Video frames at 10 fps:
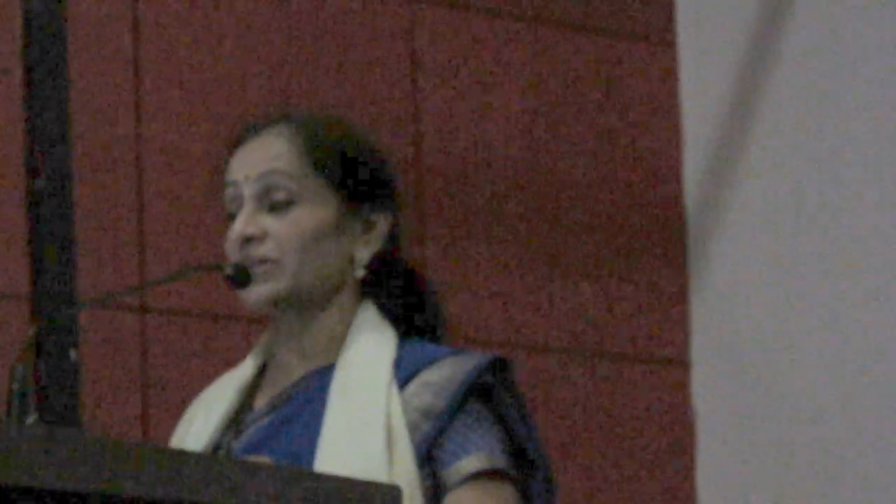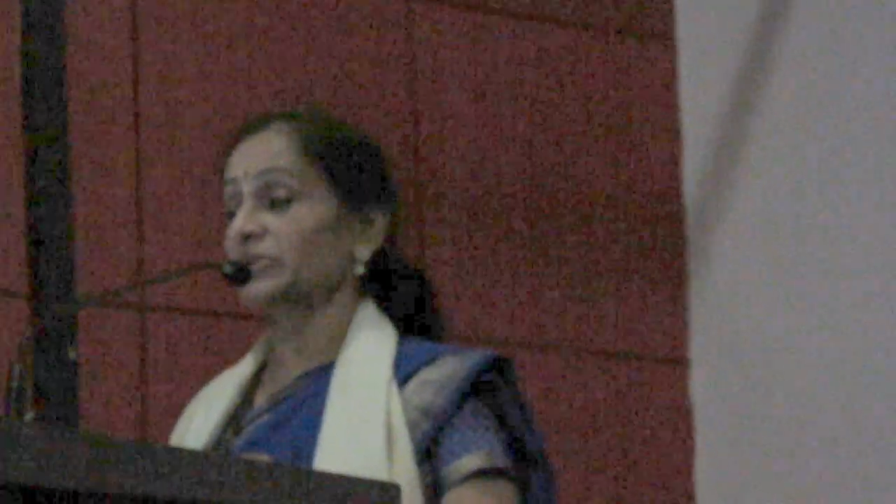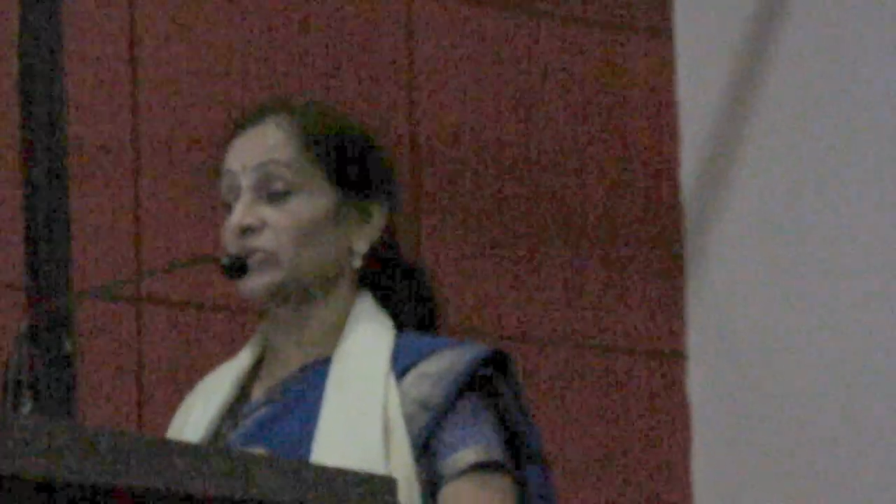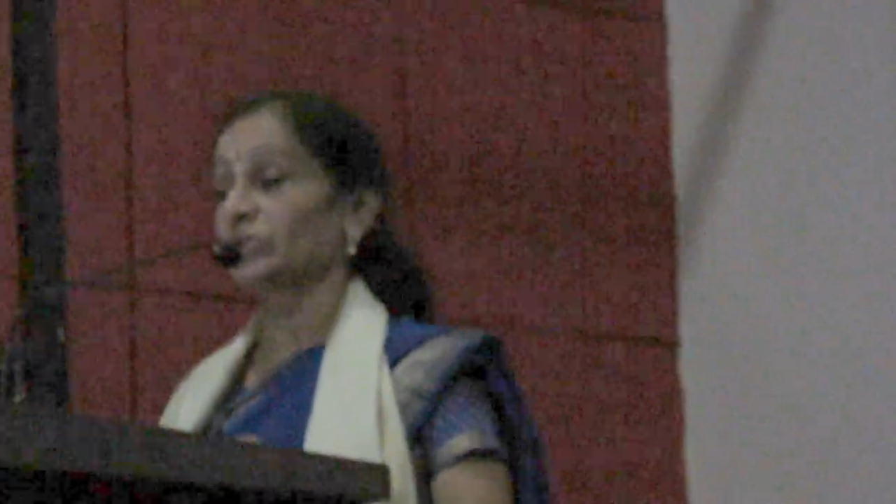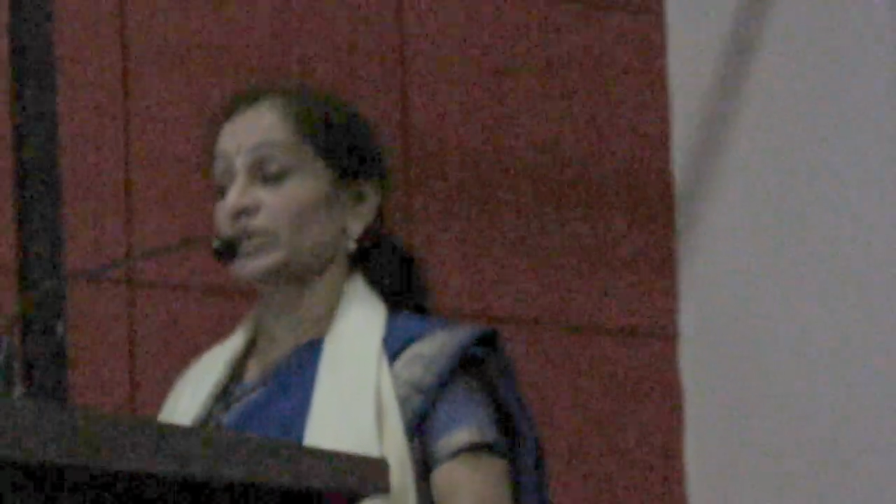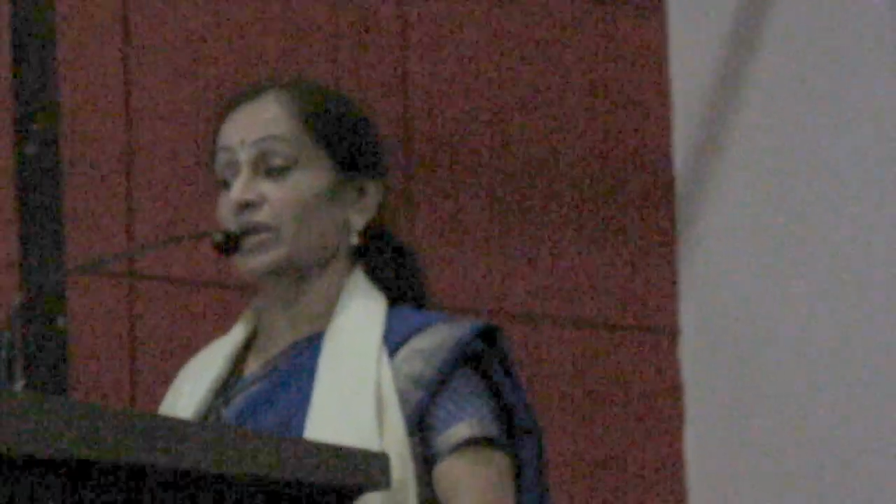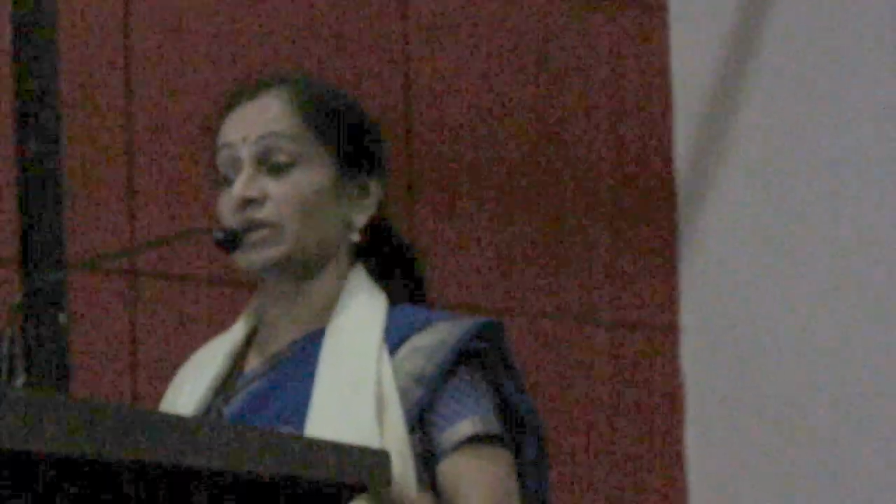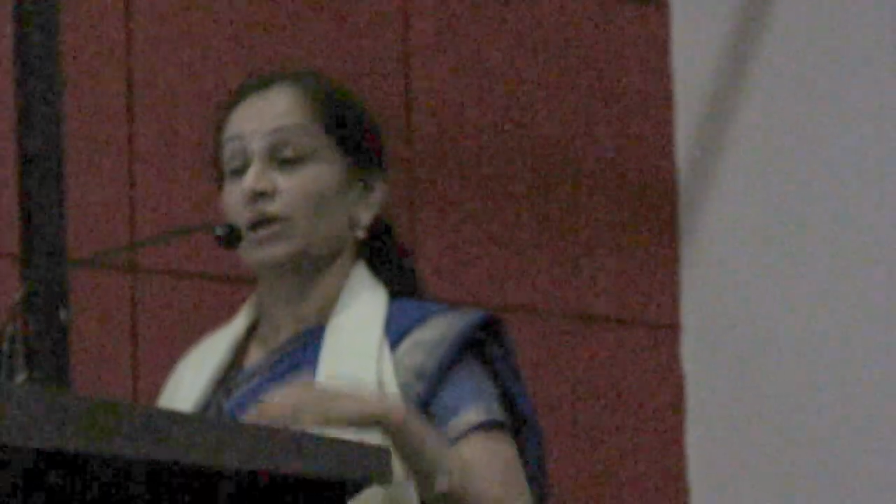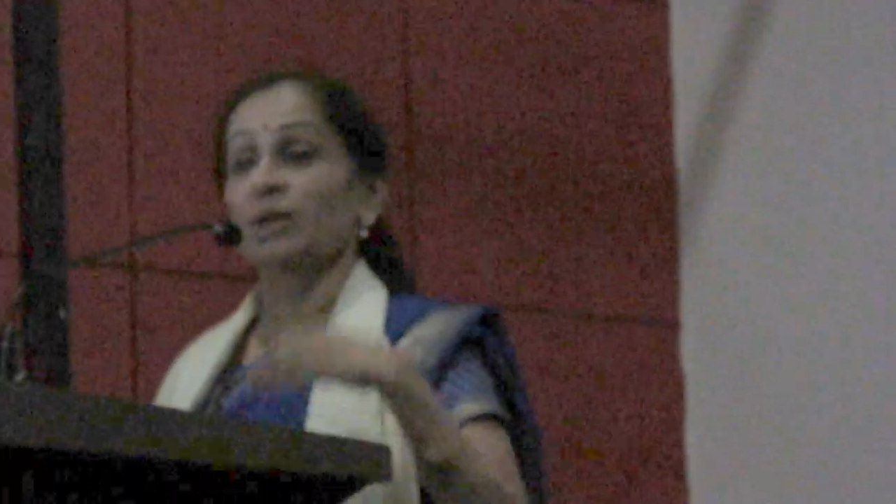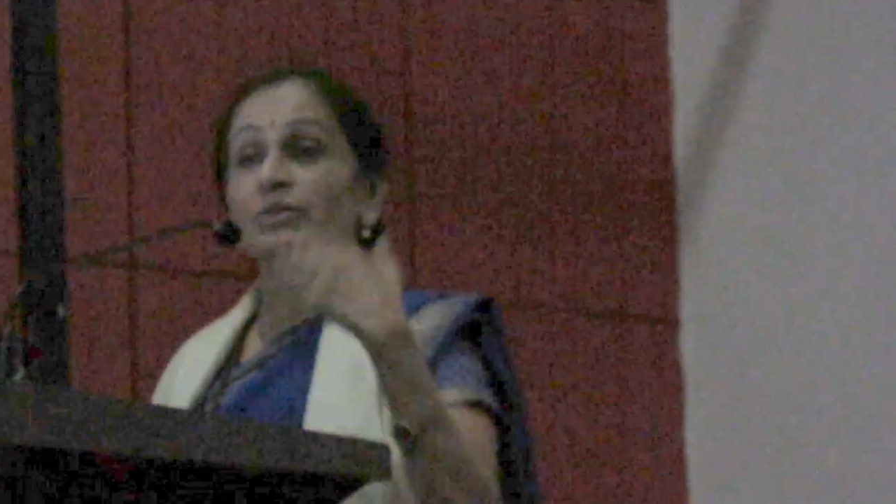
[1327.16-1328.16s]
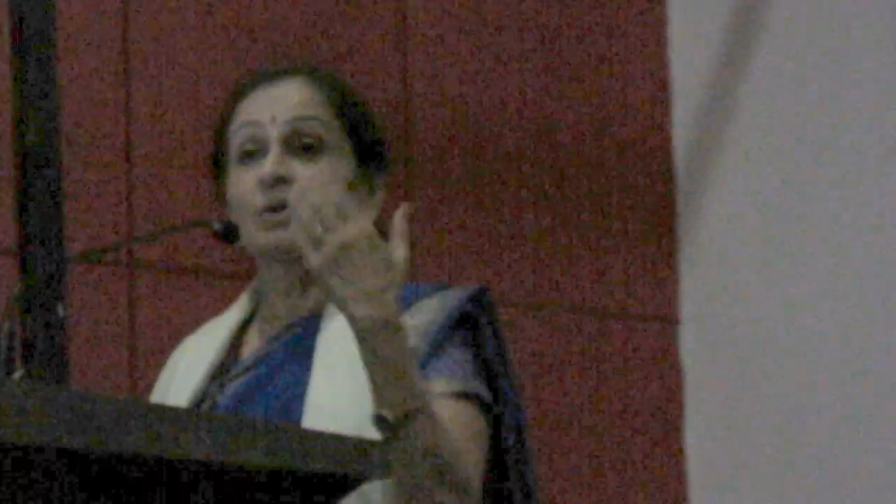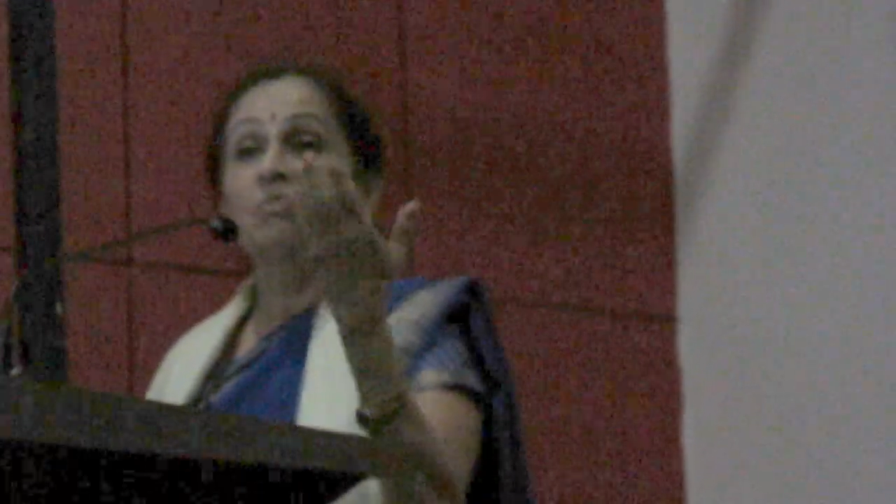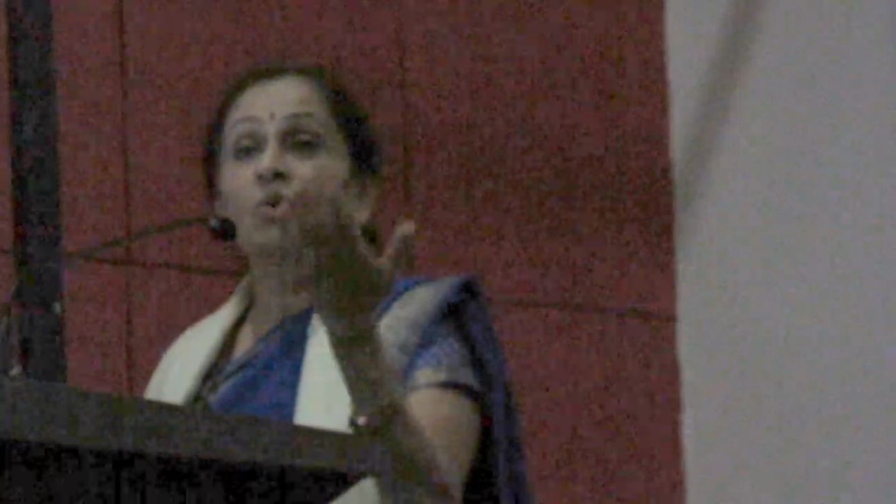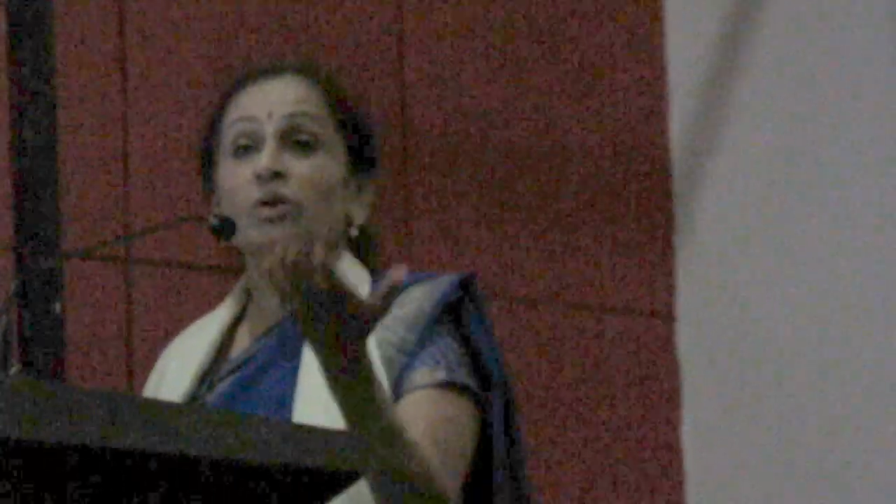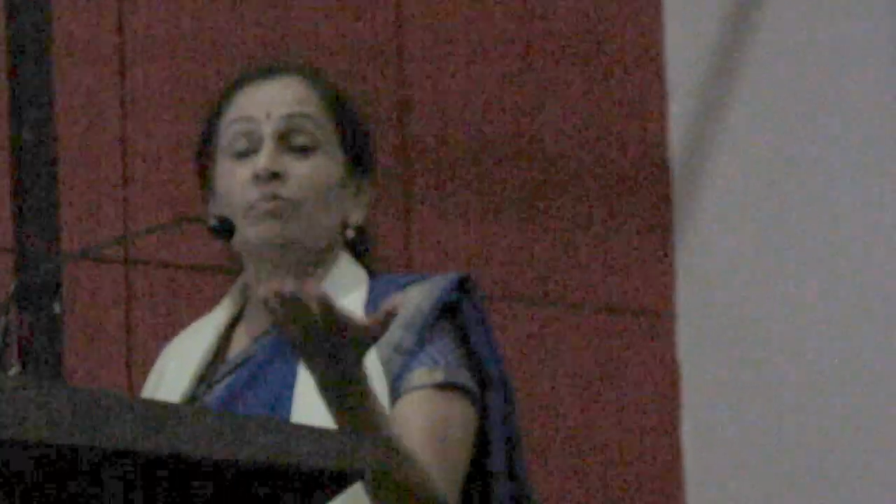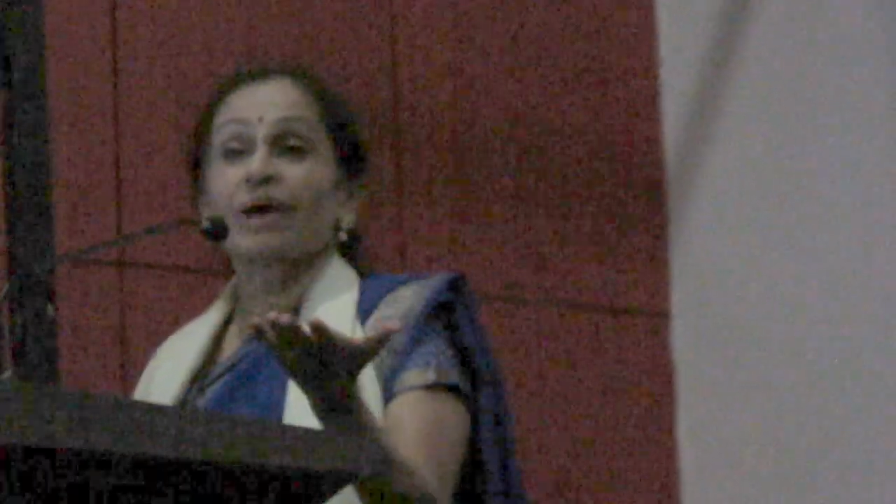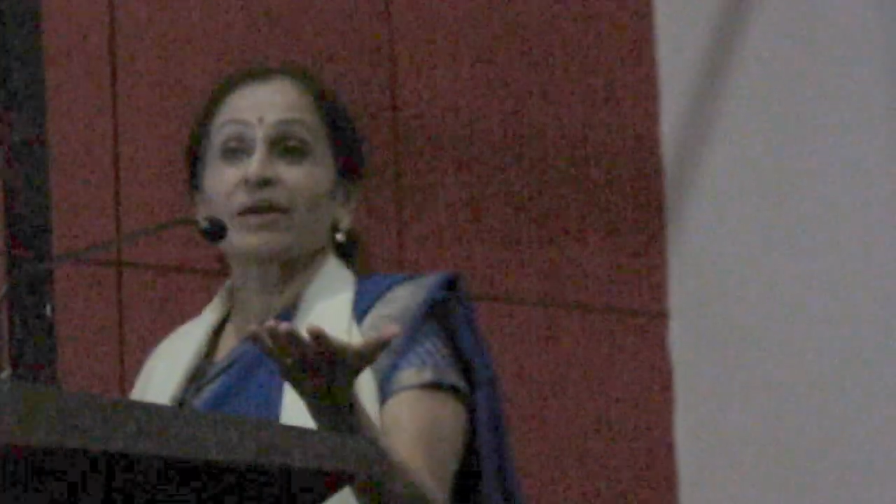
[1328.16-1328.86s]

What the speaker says: that you take, the more